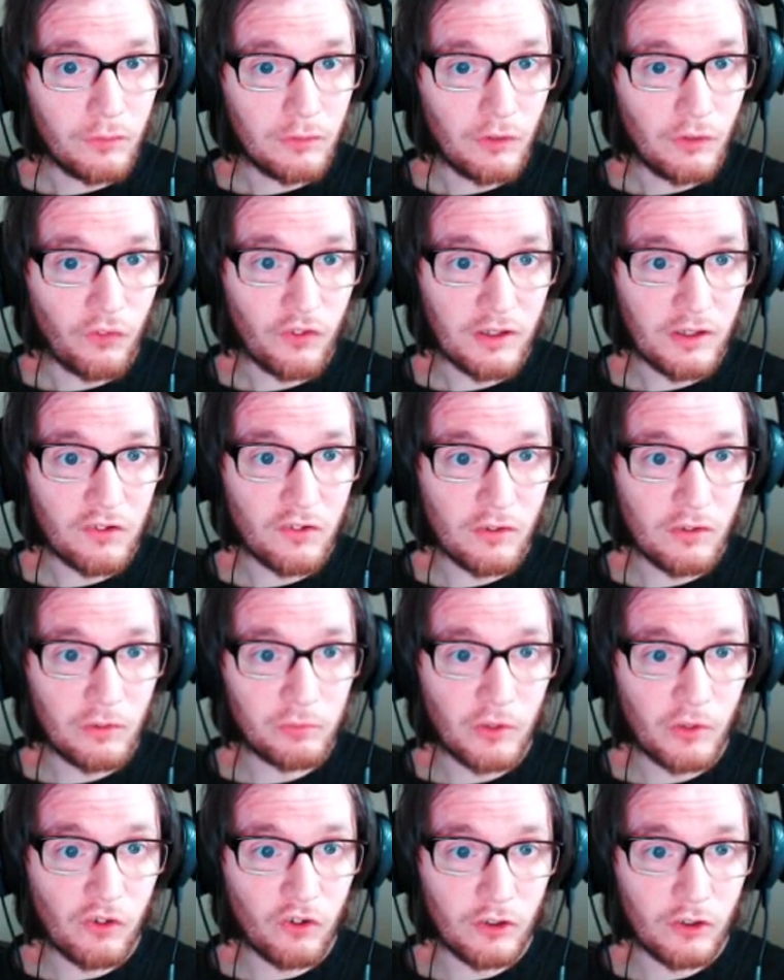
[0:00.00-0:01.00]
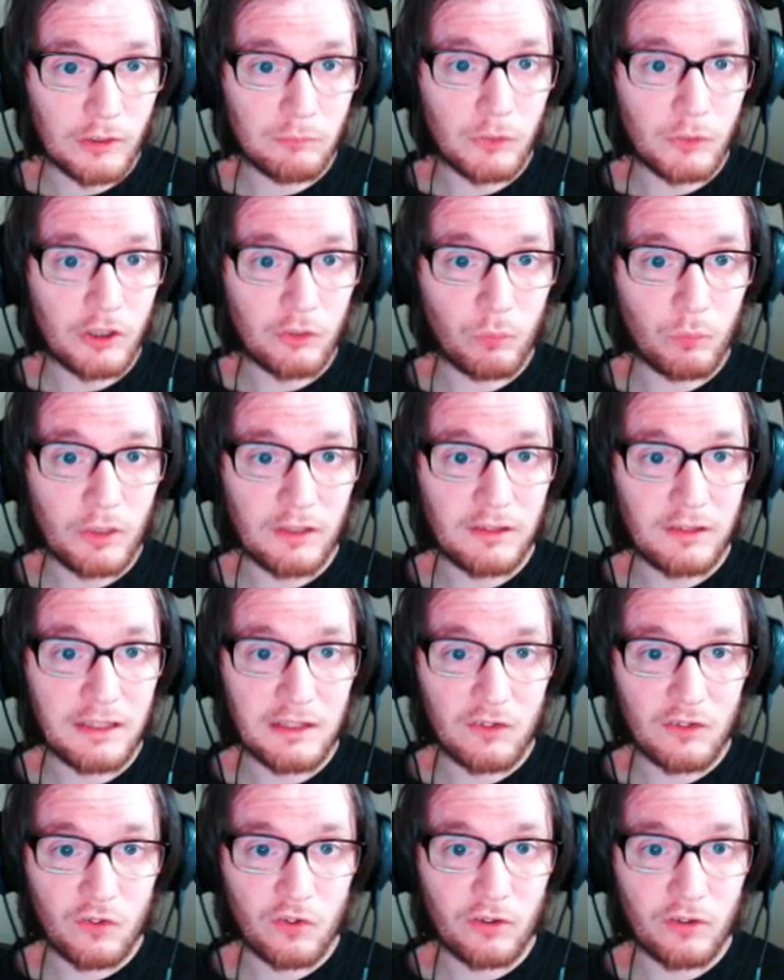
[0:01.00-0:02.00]
the section of the timeline where
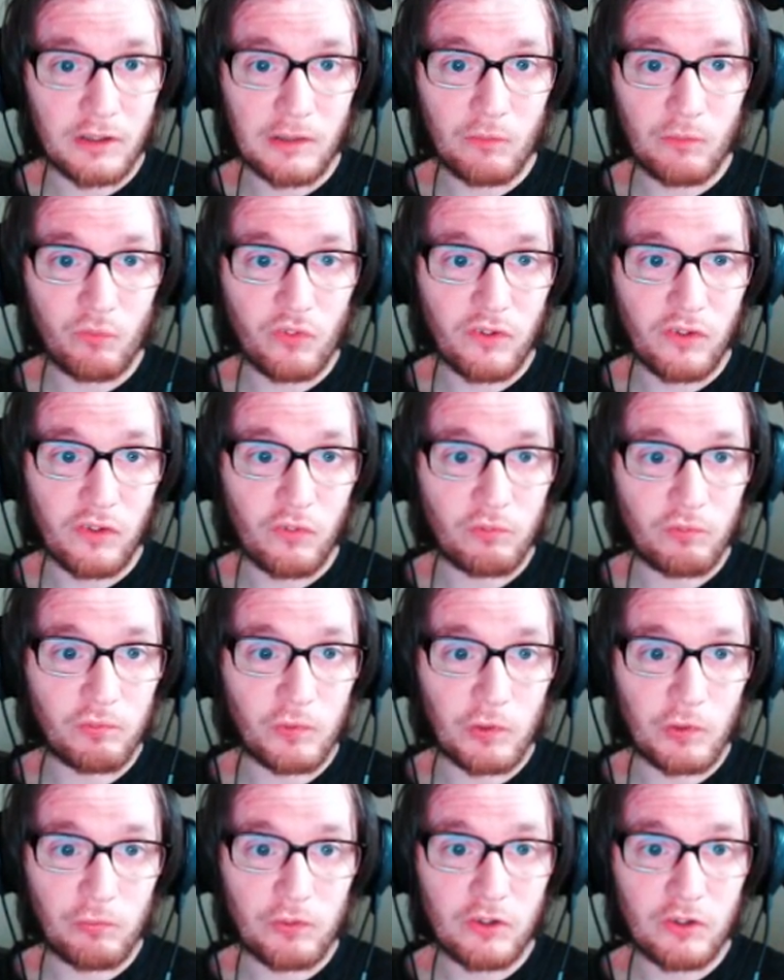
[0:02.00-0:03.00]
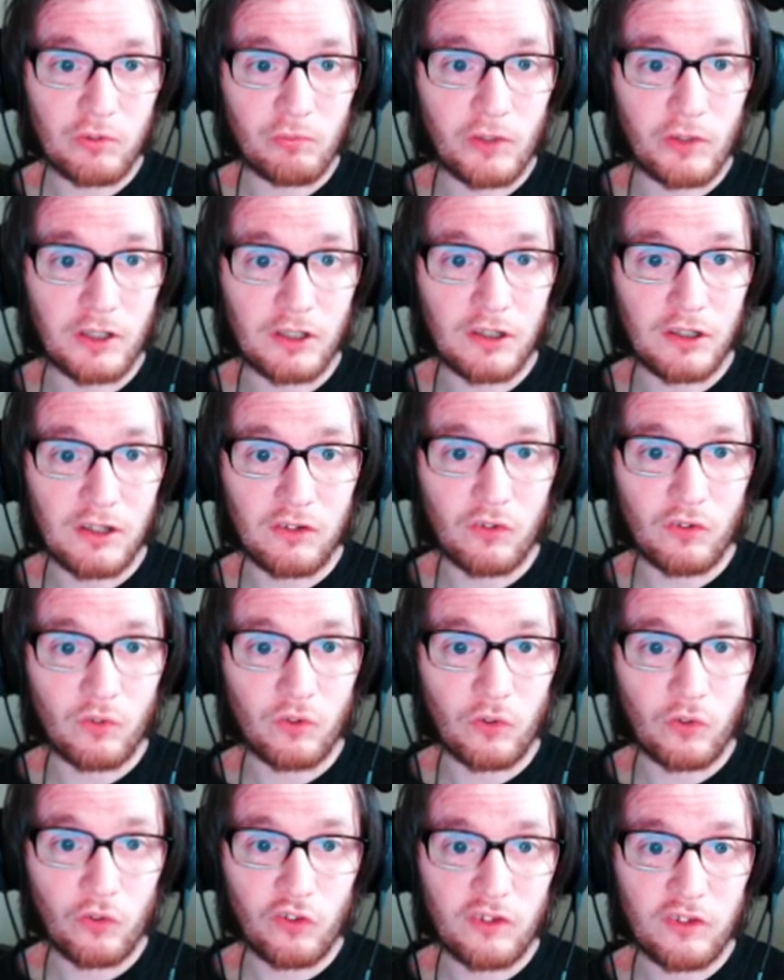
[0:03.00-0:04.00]
Link triumphs is further divided into
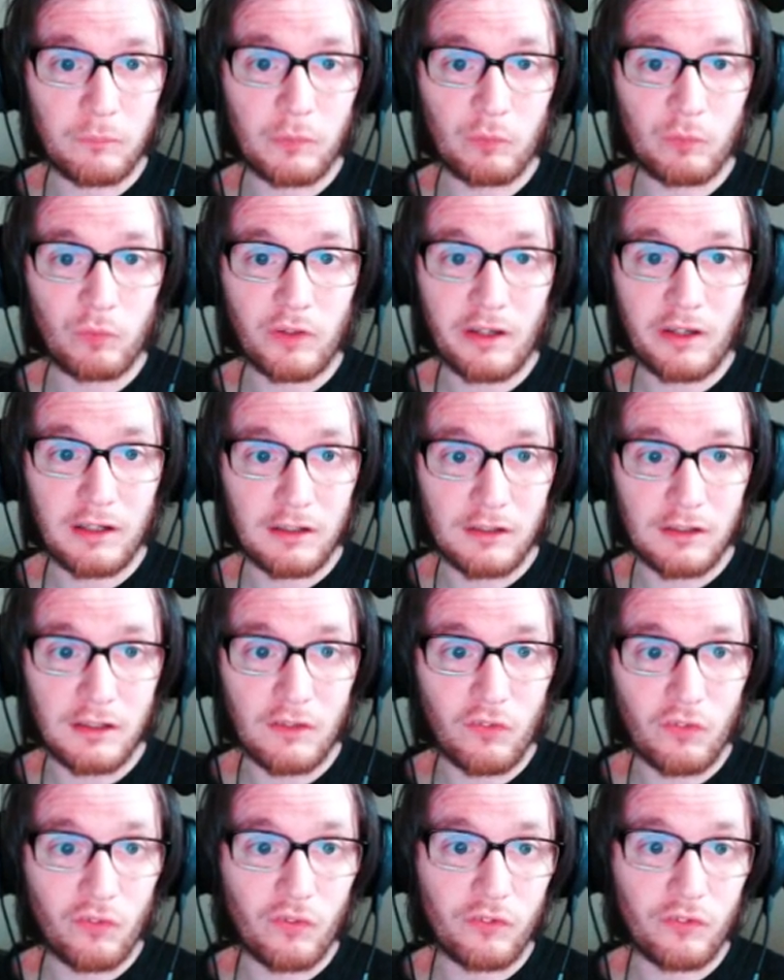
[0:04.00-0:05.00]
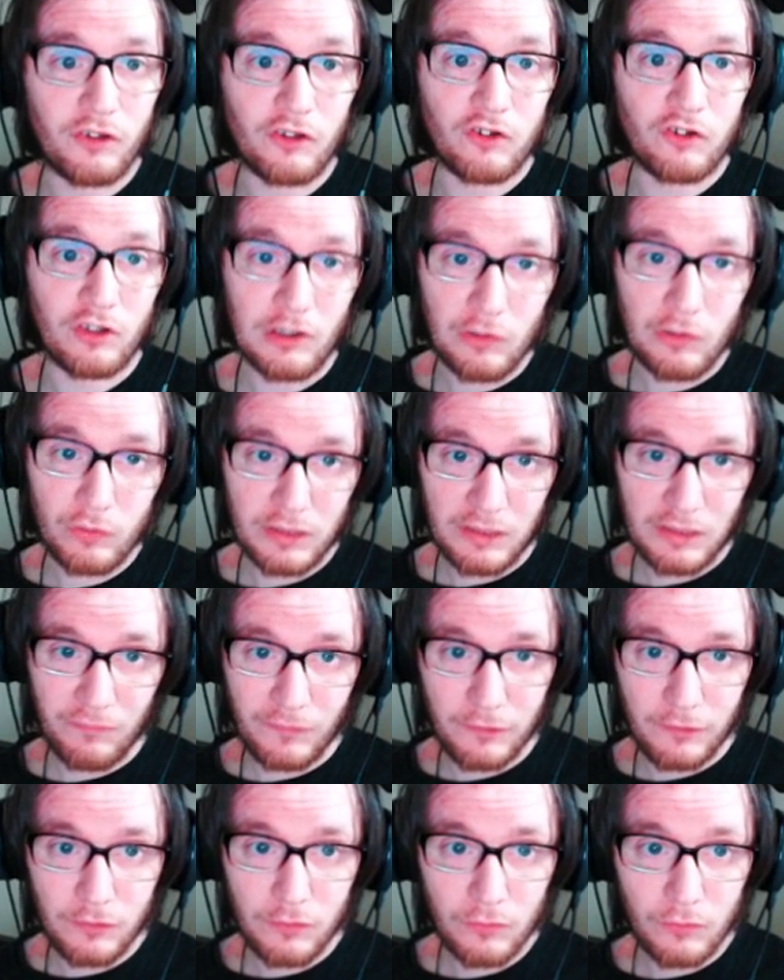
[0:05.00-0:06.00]
two separate realities. The child
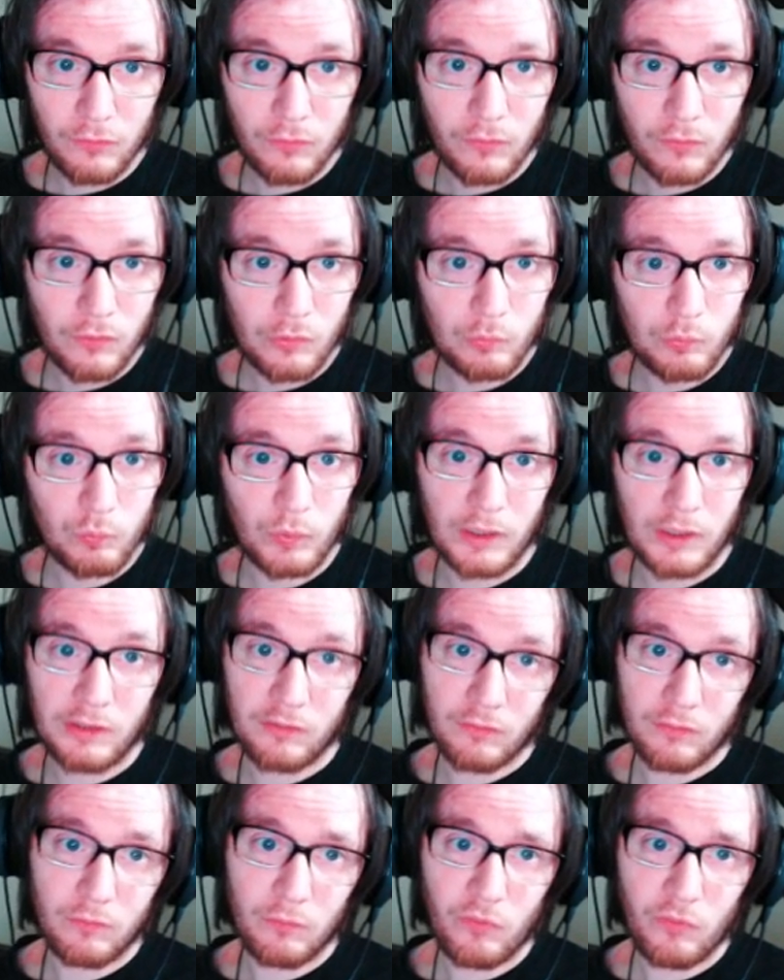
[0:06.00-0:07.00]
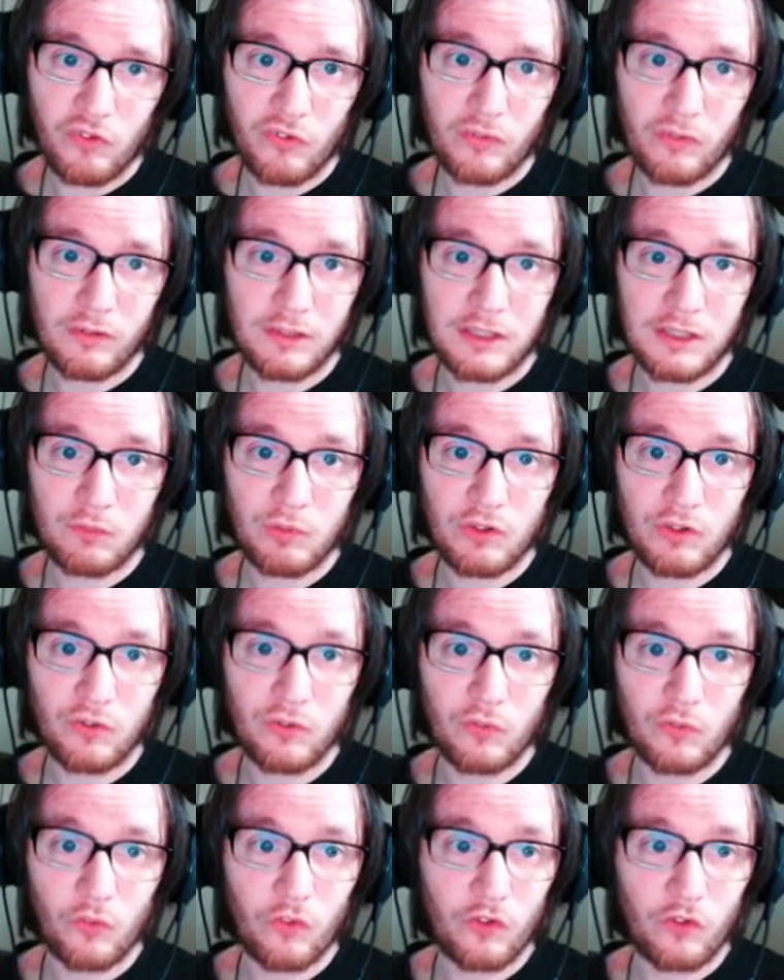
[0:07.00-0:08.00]
era, where Link
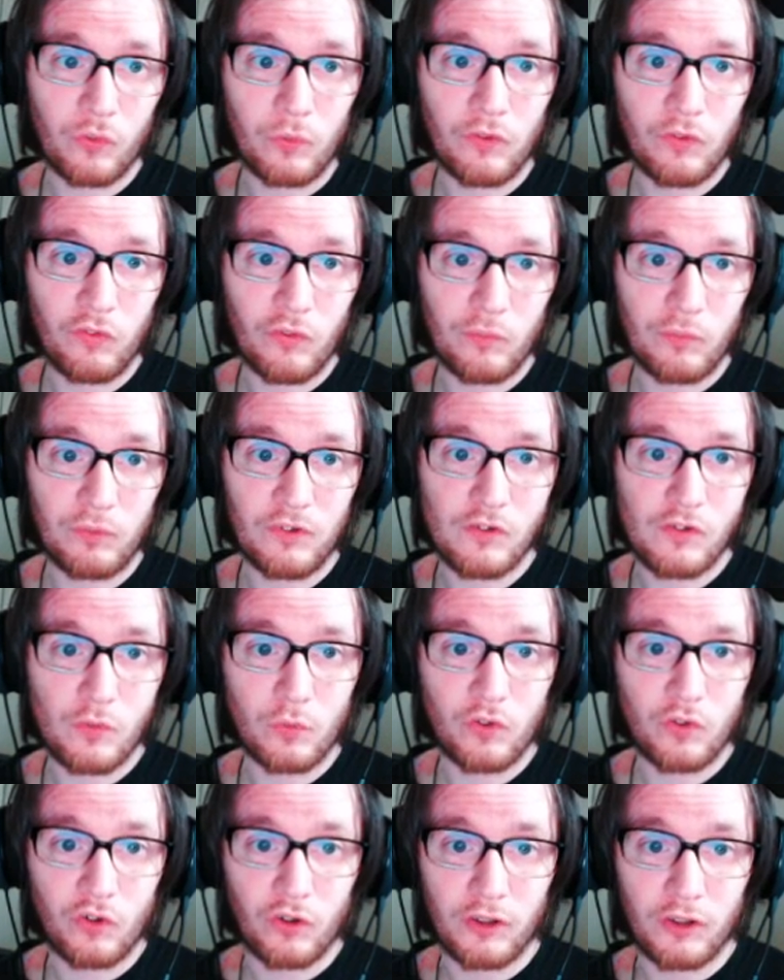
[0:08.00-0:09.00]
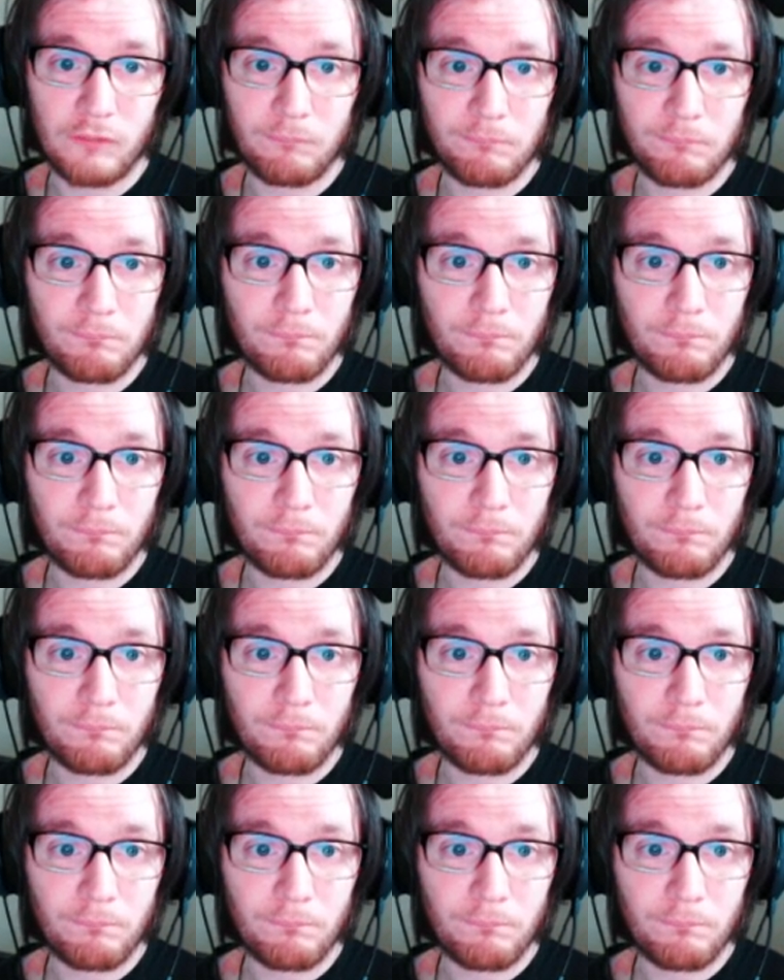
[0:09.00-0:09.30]
returns to his original time,